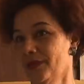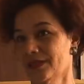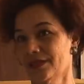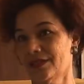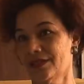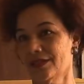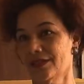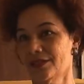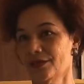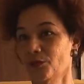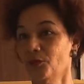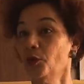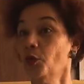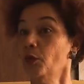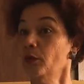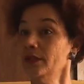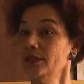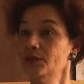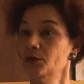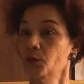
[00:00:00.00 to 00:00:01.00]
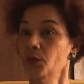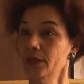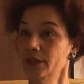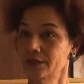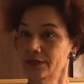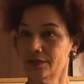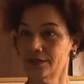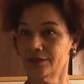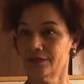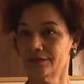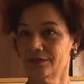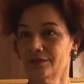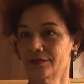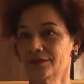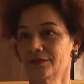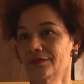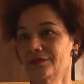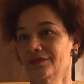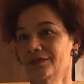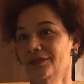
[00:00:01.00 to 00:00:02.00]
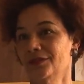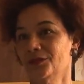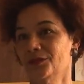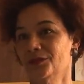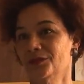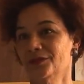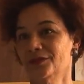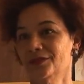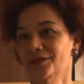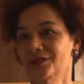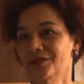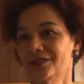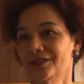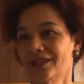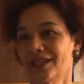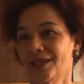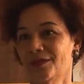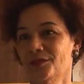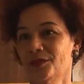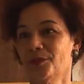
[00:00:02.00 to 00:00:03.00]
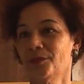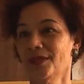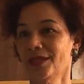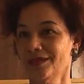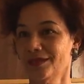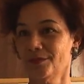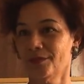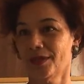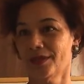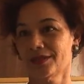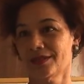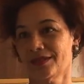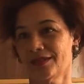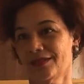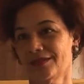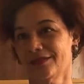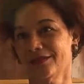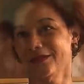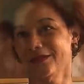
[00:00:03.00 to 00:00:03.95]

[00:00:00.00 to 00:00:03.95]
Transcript: pastas and we always worked, you know, to help to make the pasta.